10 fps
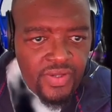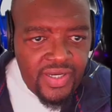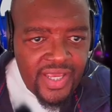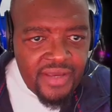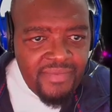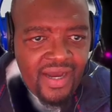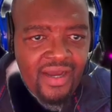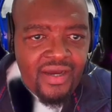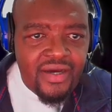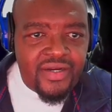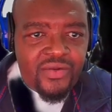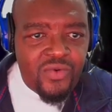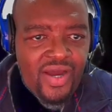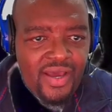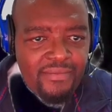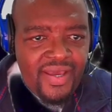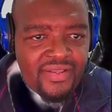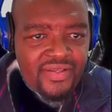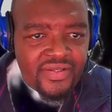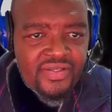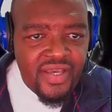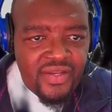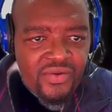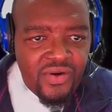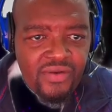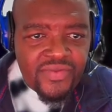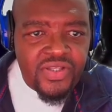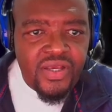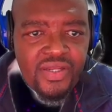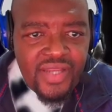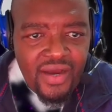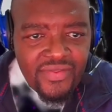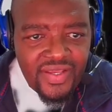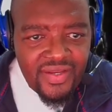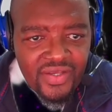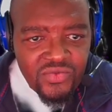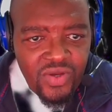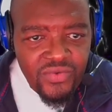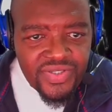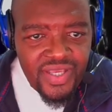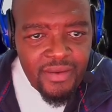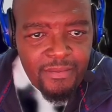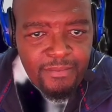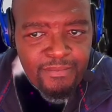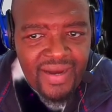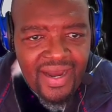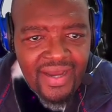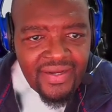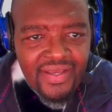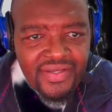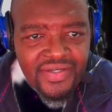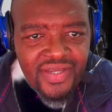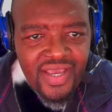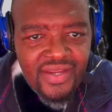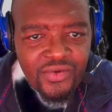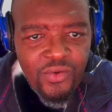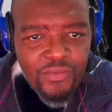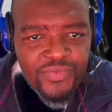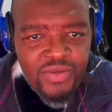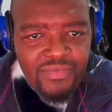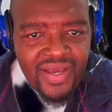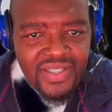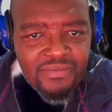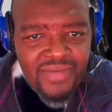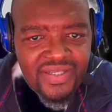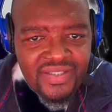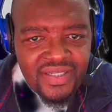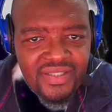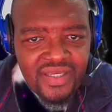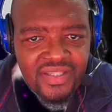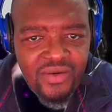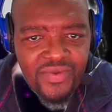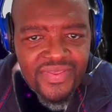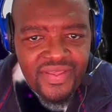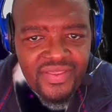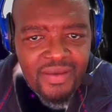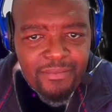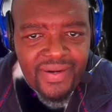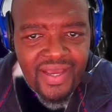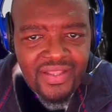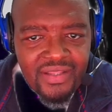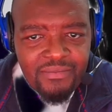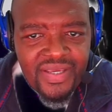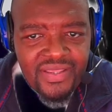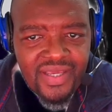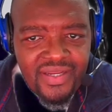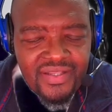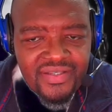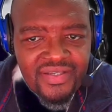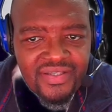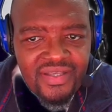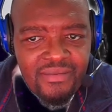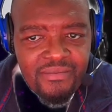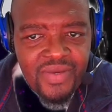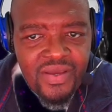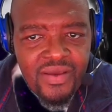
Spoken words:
labor requirements, and all of. Now the next one we say manage and optimize master data within the plant maintenance system,